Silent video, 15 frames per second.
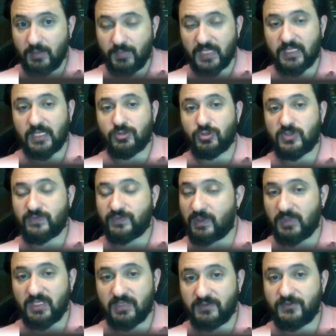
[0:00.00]
Palladio's
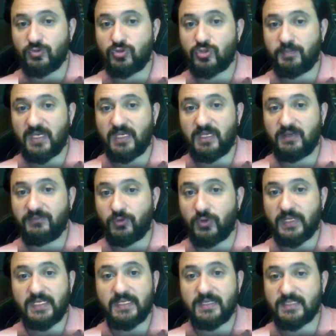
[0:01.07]
family refused to pay for
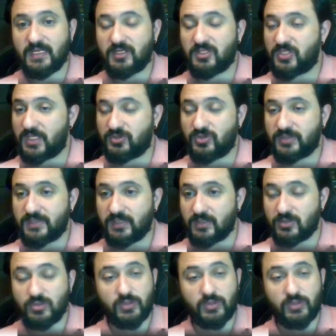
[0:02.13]
his architectural studies.